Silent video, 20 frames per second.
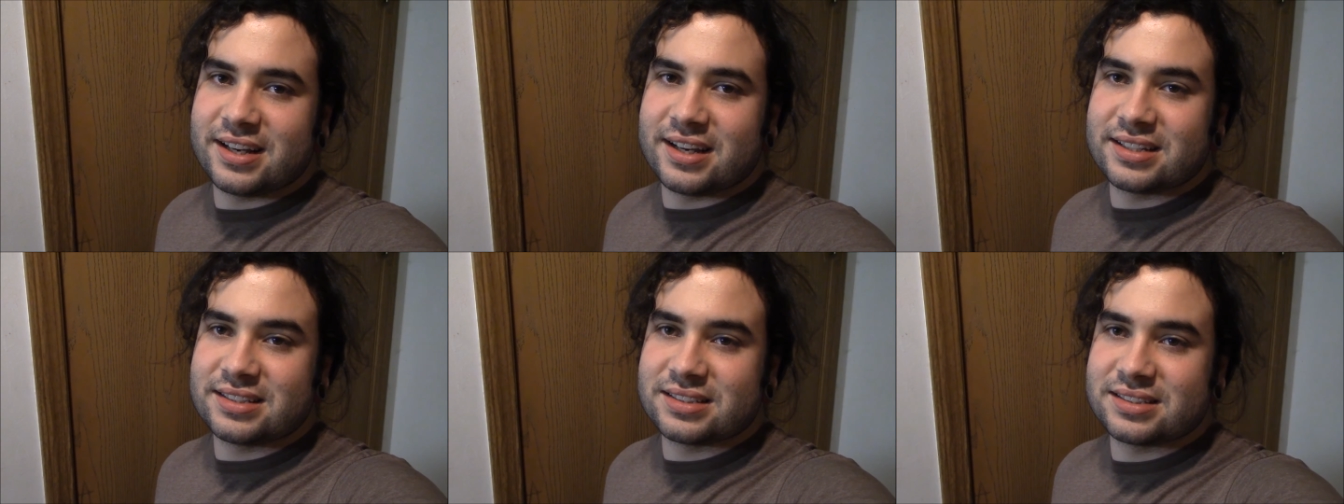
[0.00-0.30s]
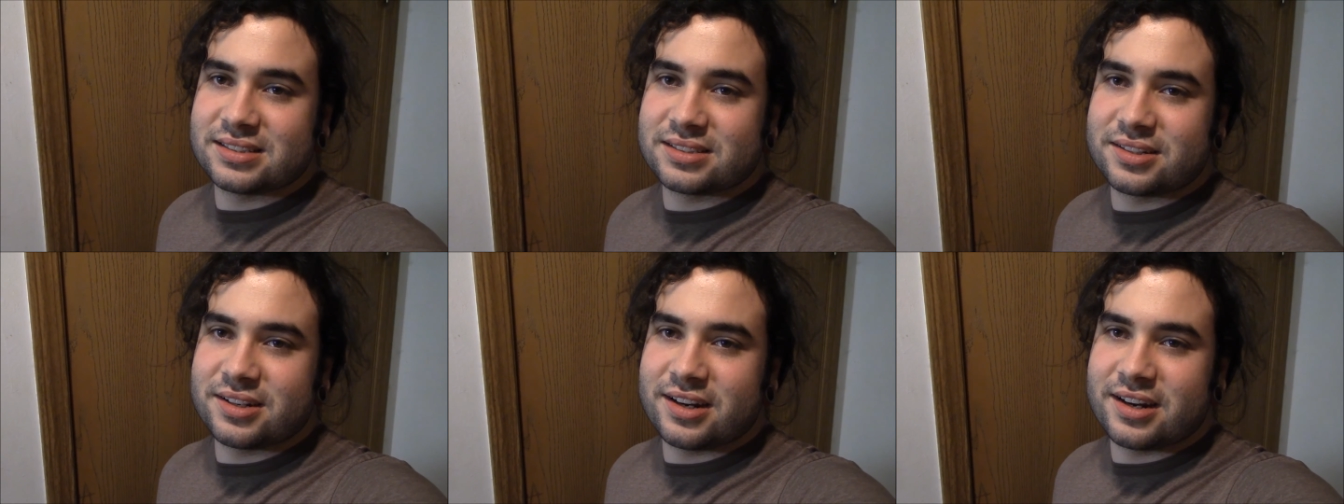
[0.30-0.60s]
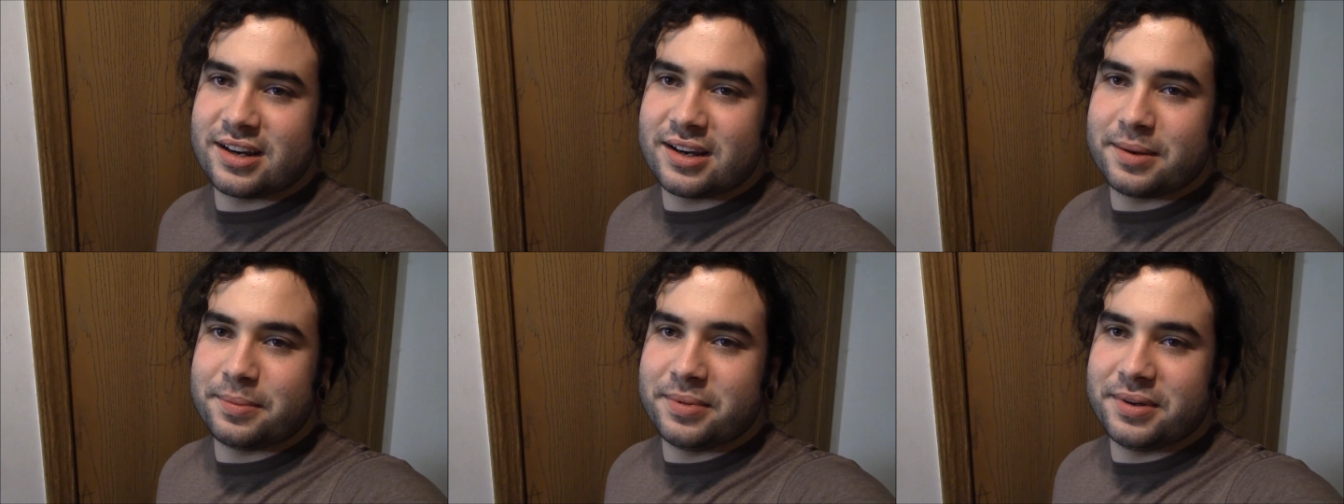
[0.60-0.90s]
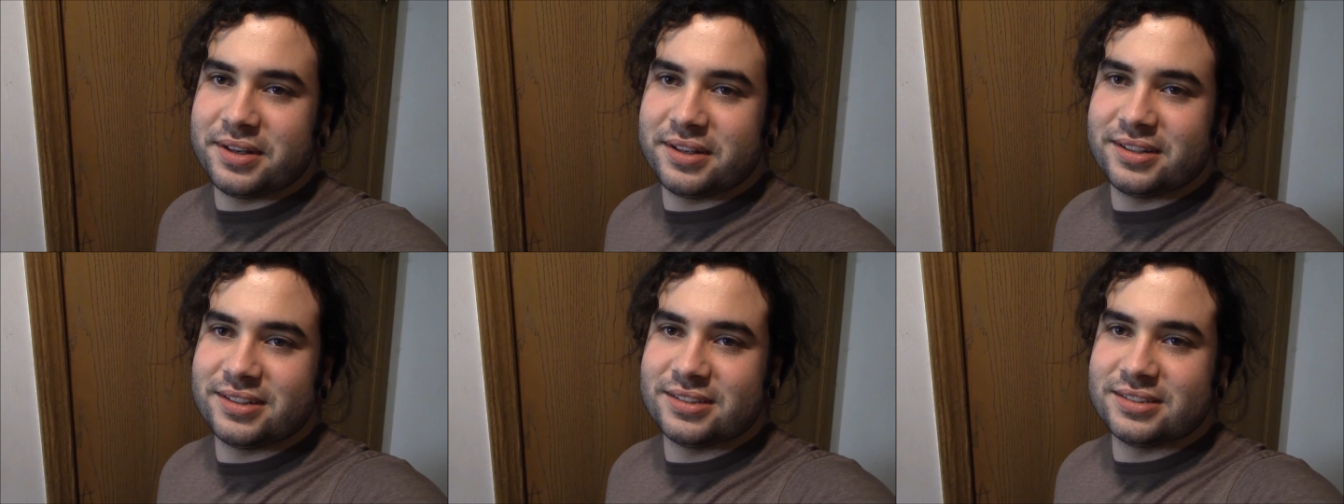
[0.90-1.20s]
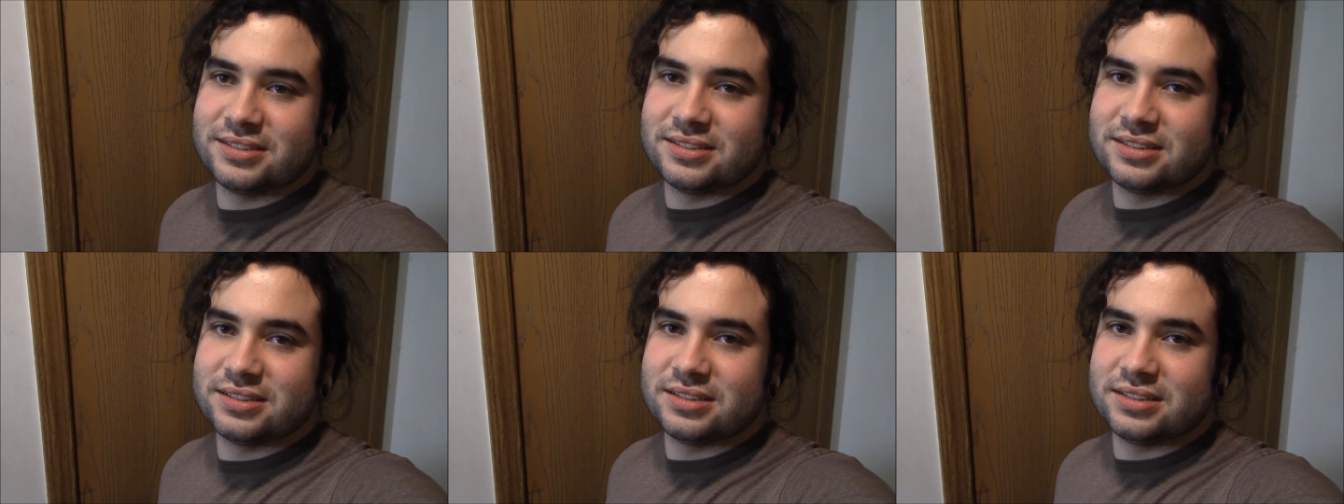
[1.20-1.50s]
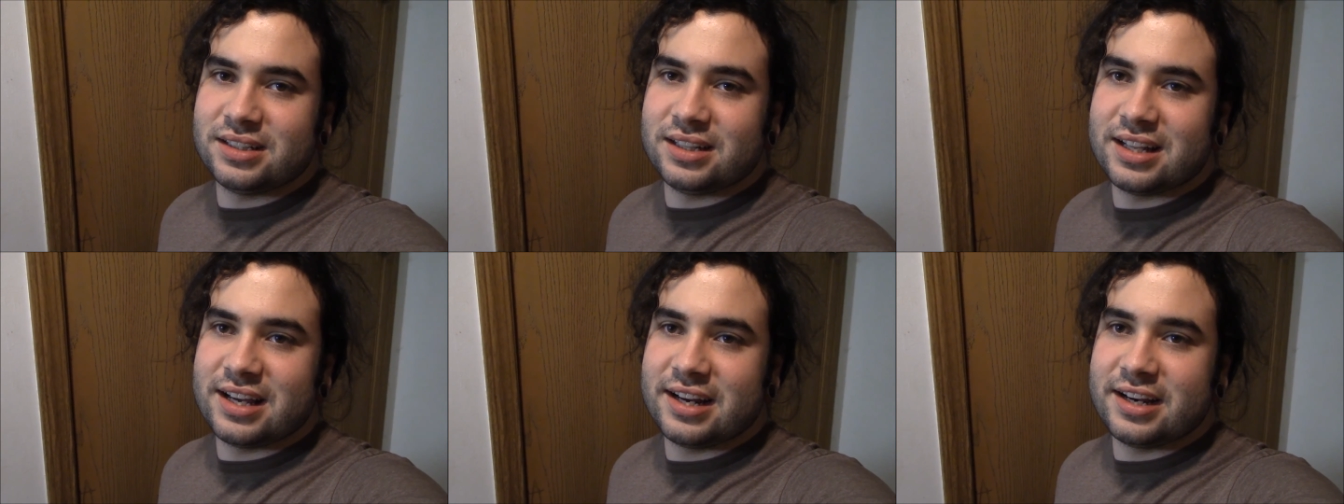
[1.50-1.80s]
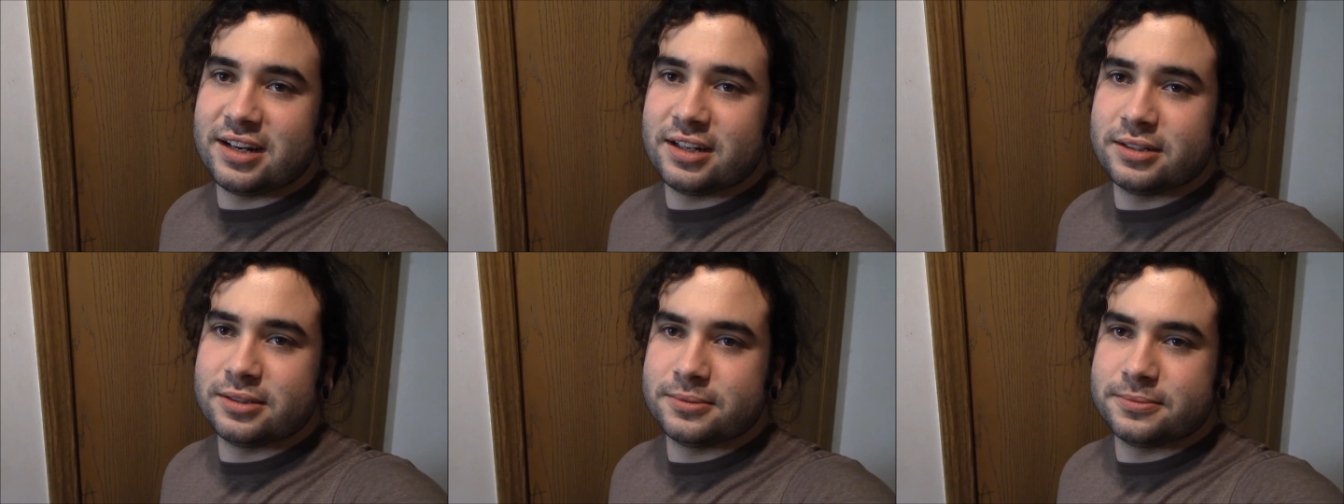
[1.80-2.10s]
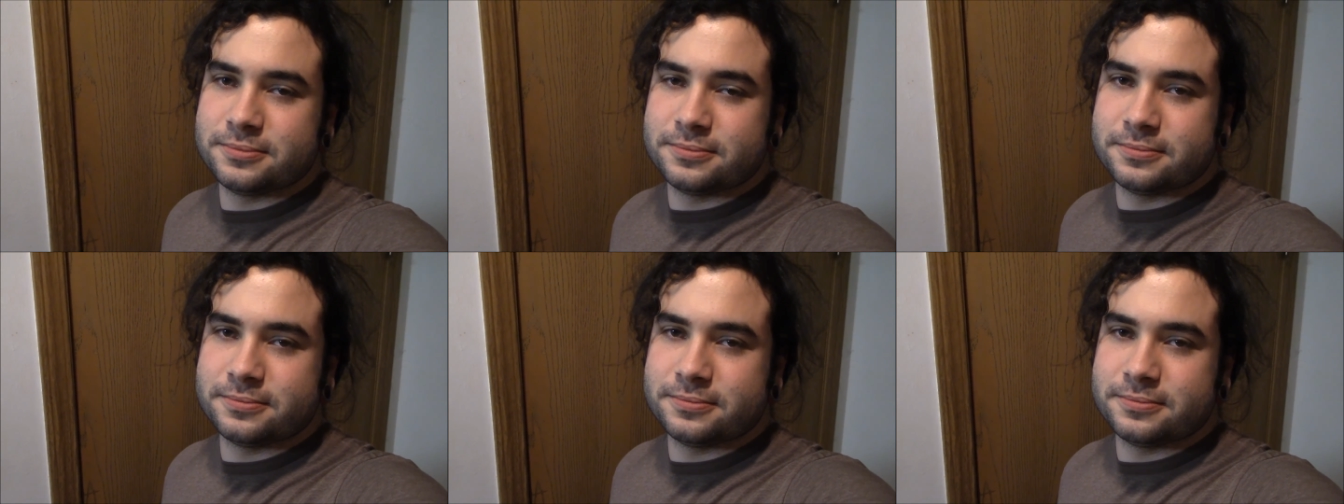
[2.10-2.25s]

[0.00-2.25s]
Like, subscribe. Later.